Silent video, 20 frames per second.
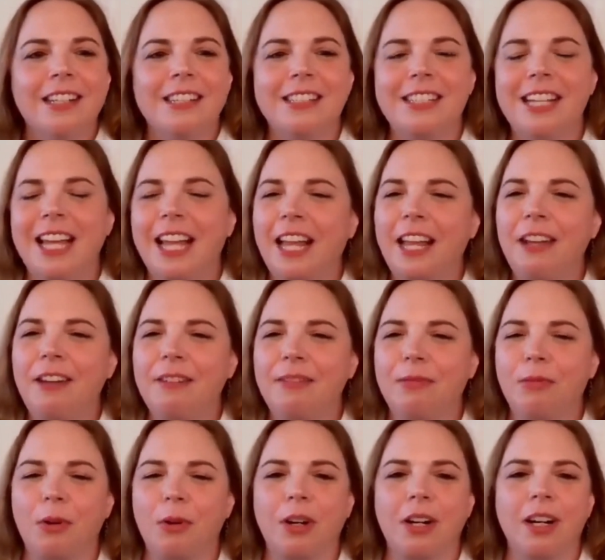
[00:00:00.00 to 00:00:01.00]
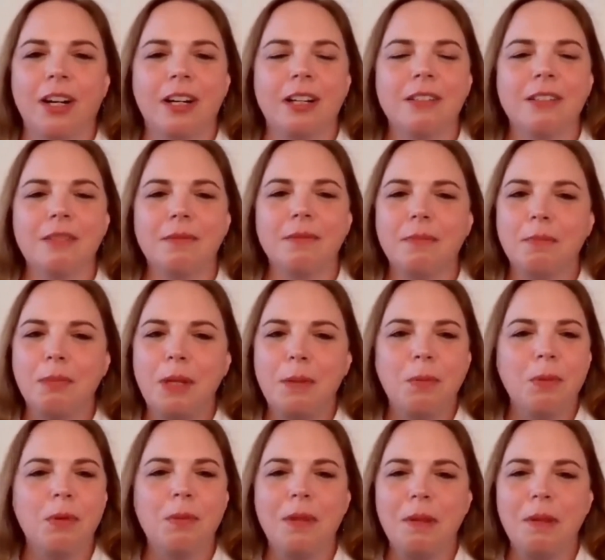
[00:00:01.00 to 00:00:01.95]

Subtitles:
day for people.